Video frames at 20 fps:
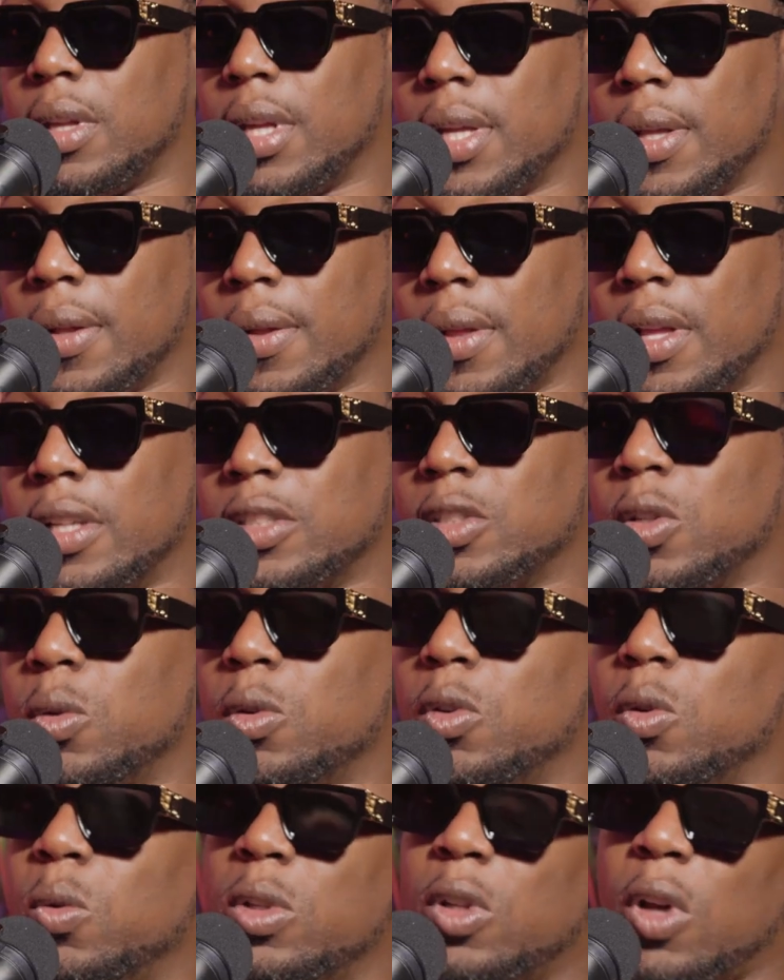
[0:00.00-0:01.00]
Yeah.
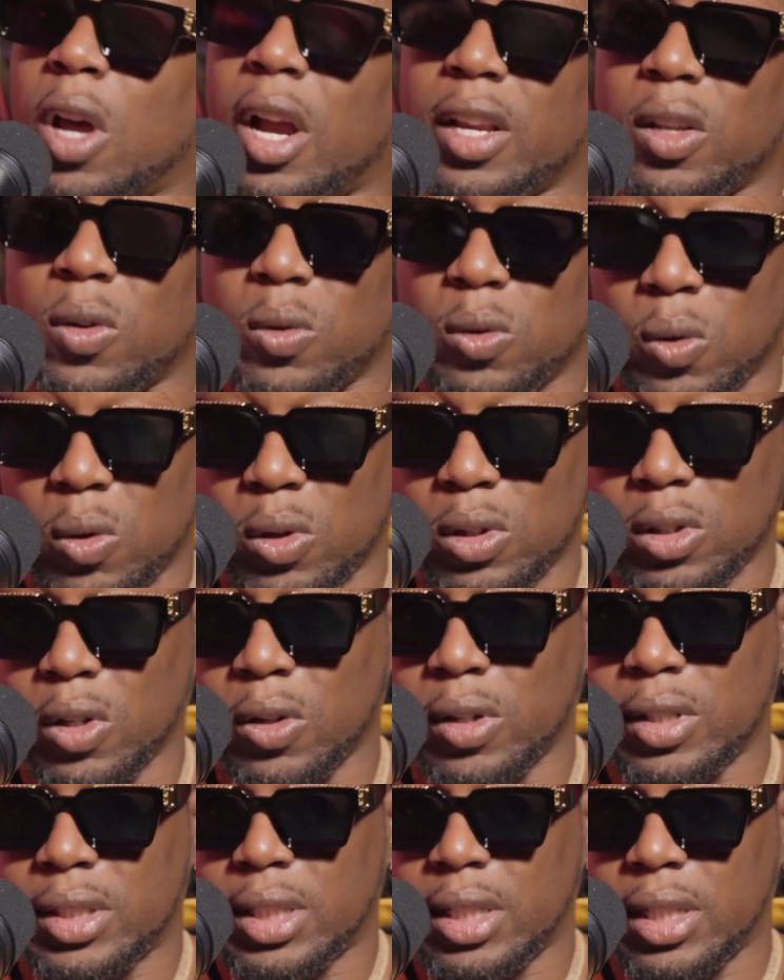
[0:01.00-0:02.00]
So are you doing
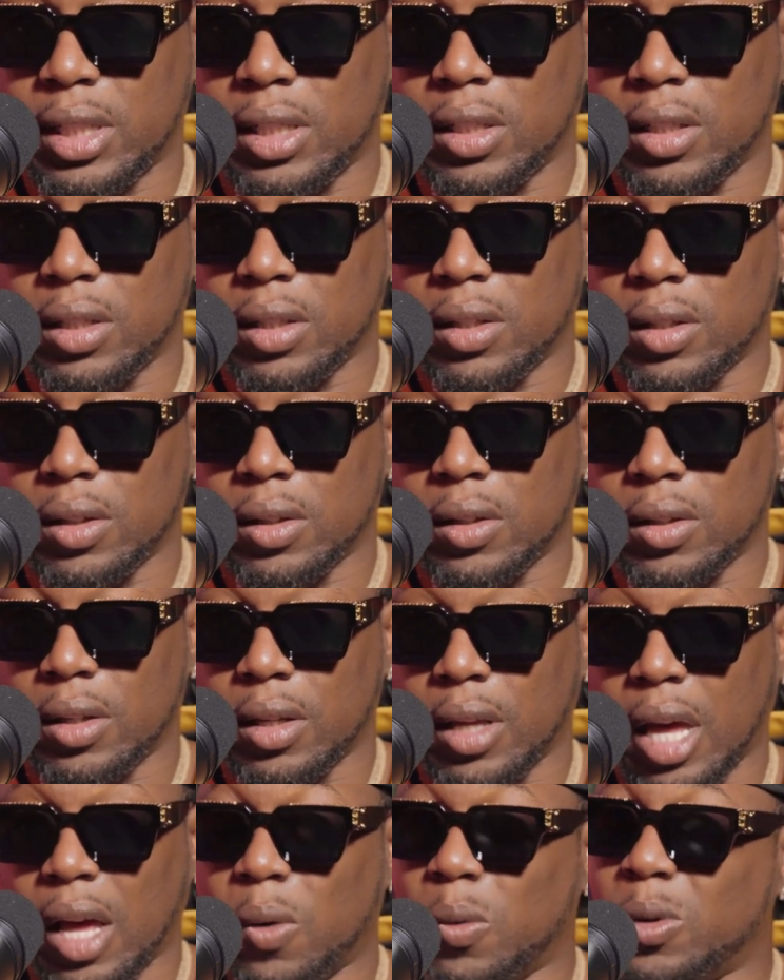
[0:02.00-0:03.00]
13?
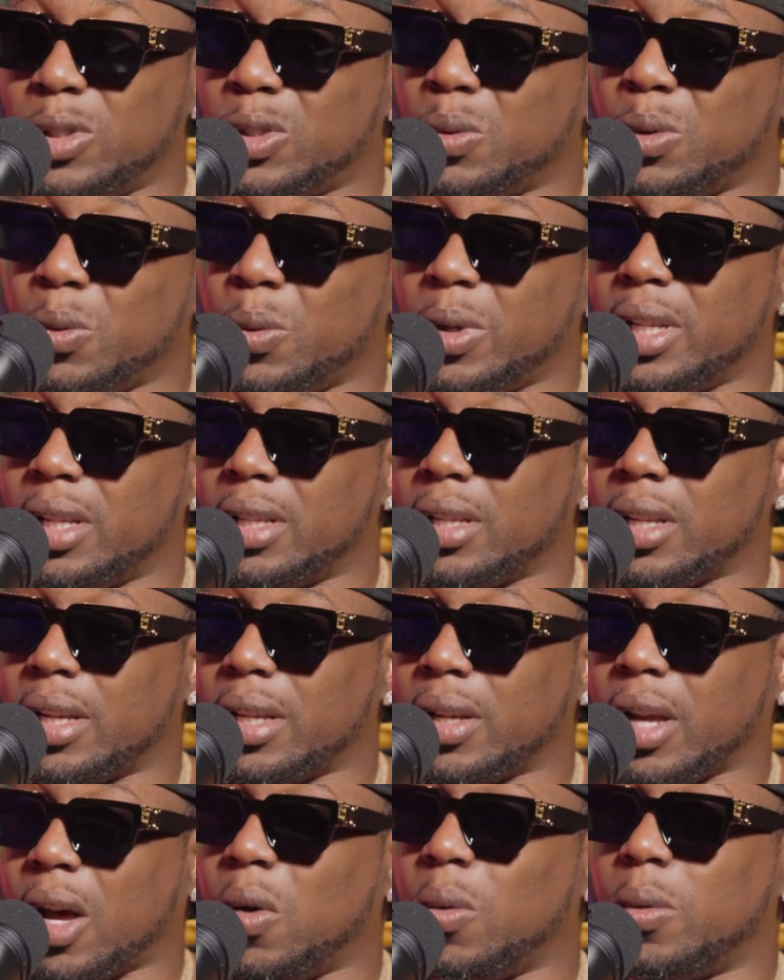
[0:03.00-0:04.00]
How old was you when you went in?
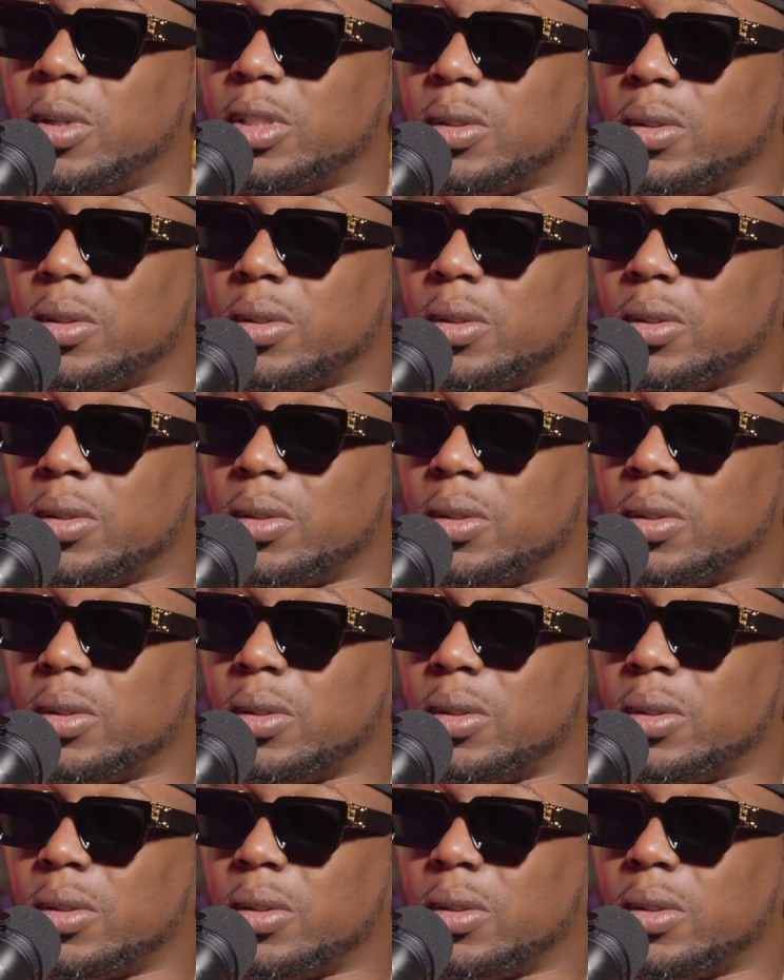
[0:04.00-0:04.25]
Like how old was